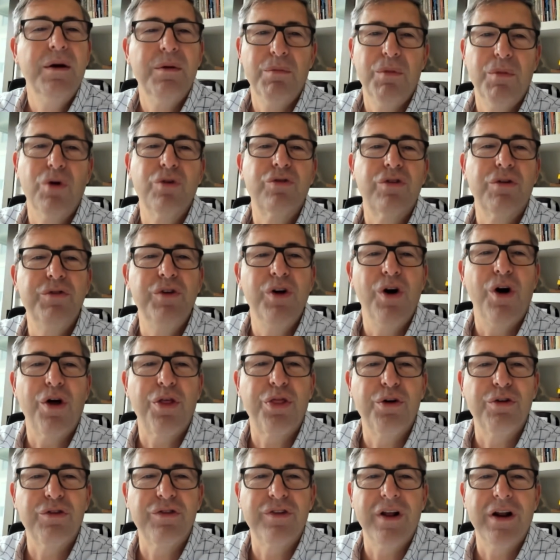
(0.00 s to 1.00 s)
Most of the
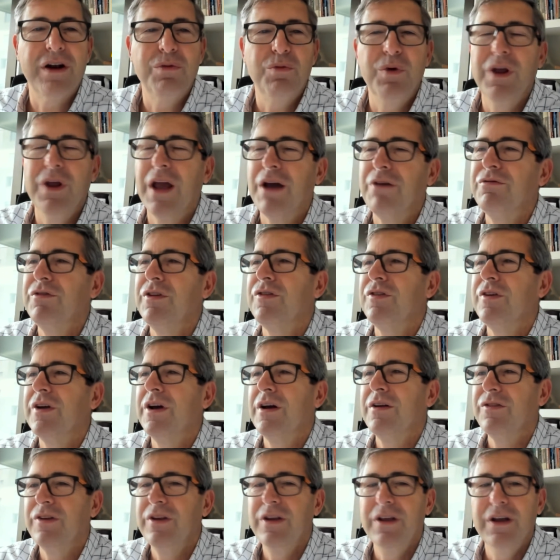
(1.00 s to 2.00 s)
authors that we have
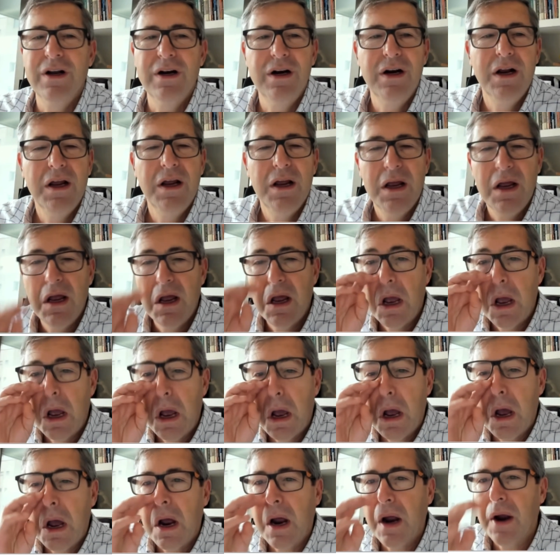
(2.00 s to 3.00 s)
discussed here
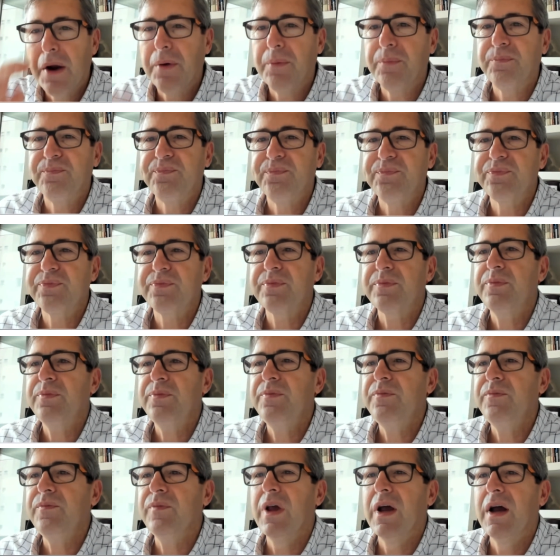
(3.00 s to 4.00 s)
um,
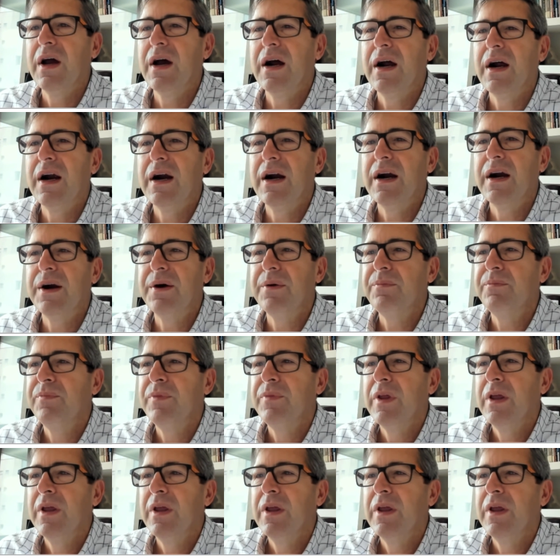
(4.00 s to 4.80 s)
are,